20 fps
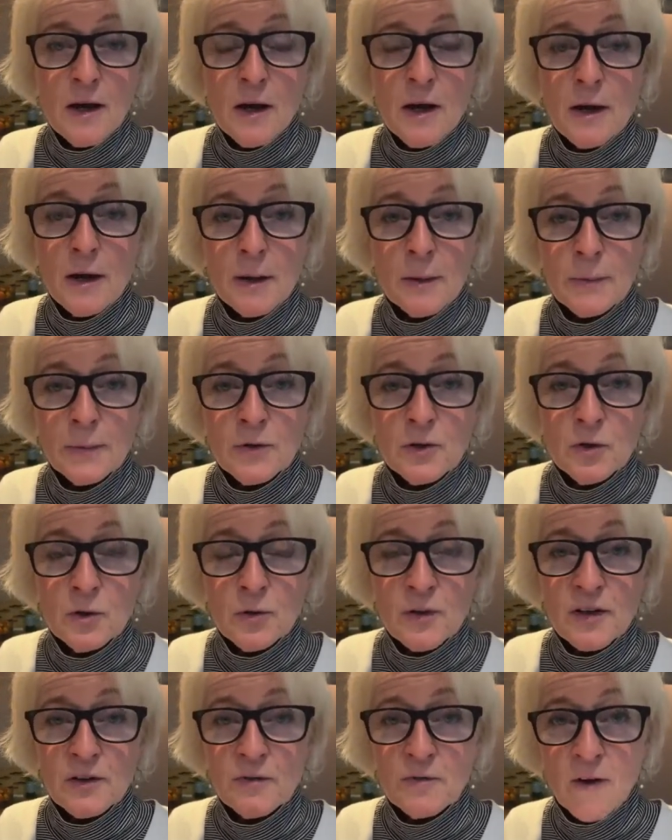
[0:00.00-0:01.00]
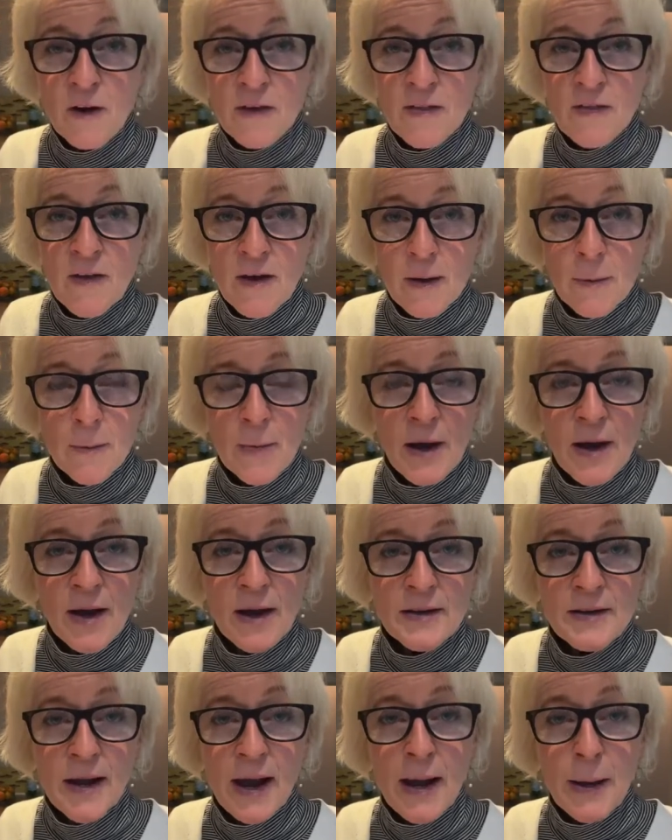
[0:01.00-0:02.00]
You can find them
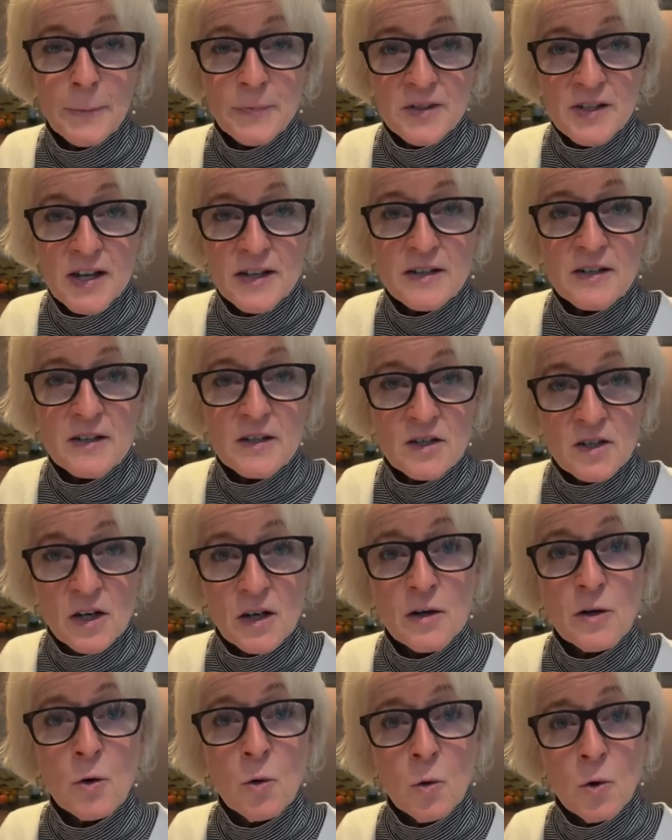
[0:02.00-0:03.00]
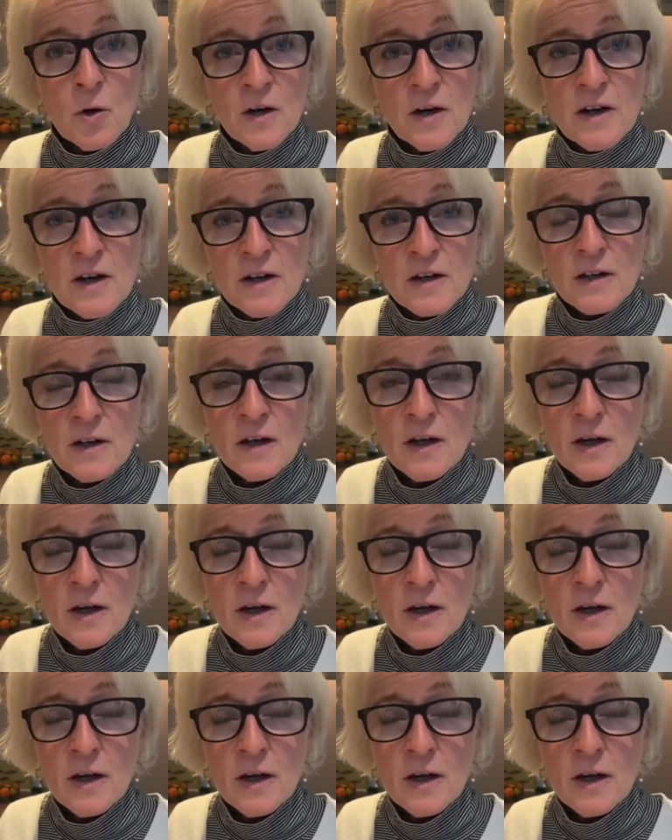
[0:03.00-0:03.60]
at absent.org.